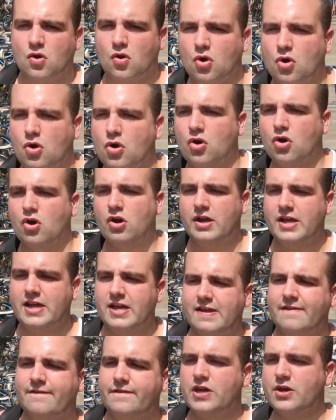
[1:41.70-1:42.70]
Or
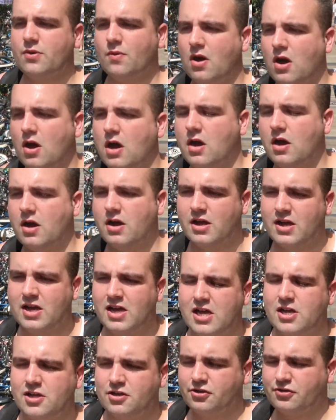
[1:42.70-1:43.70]
if you are
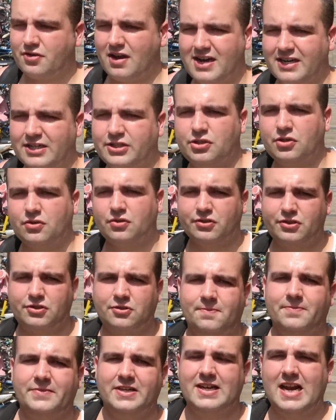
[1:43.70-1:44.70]
trying to sort
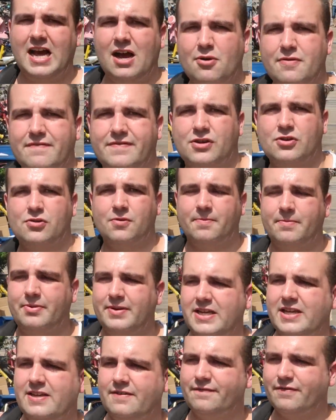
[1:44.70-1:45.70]
something out with your
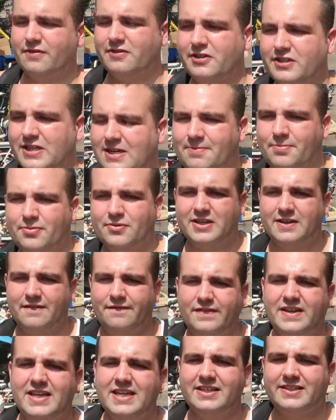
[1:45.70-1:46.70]
company, for example
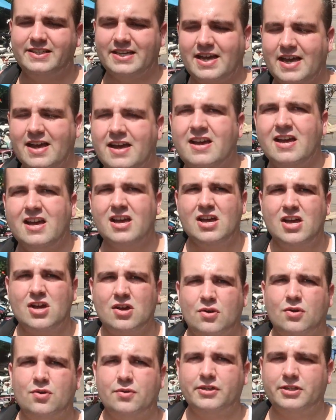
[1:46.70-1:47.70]
your visa,
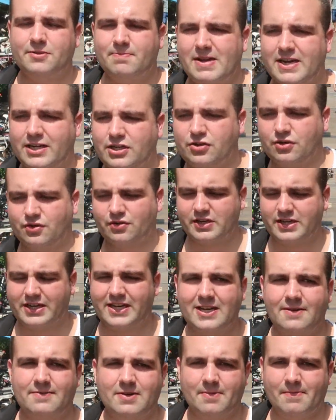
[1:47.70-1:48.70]
always make sure you
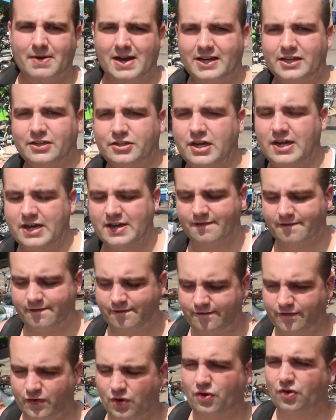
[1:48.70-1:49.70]
keep your manager
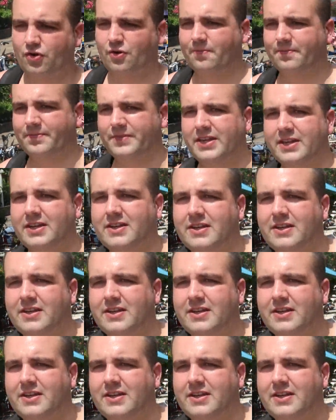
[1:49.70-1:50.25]
informed.